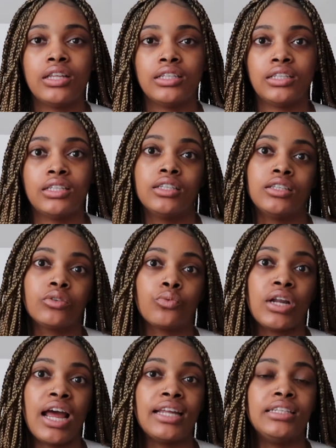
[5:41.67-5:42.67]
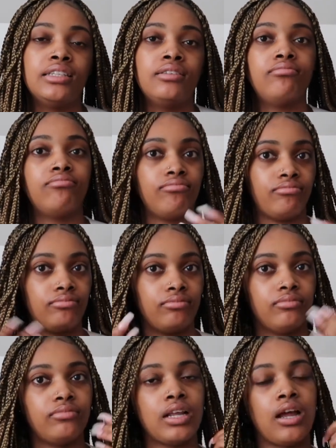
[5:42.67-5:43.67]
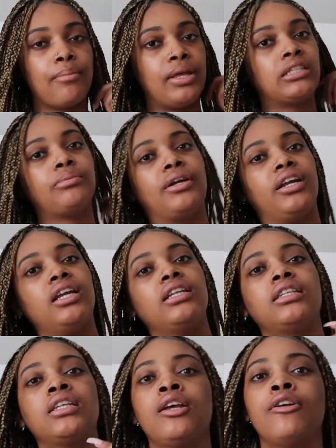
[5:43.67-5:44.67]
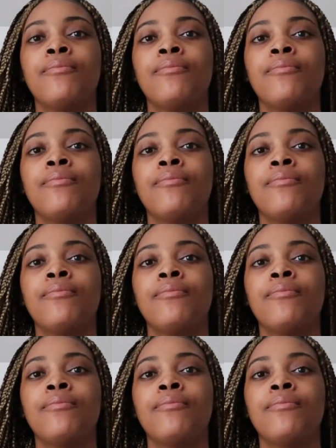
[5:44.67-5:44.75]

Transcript: this is what I experienced.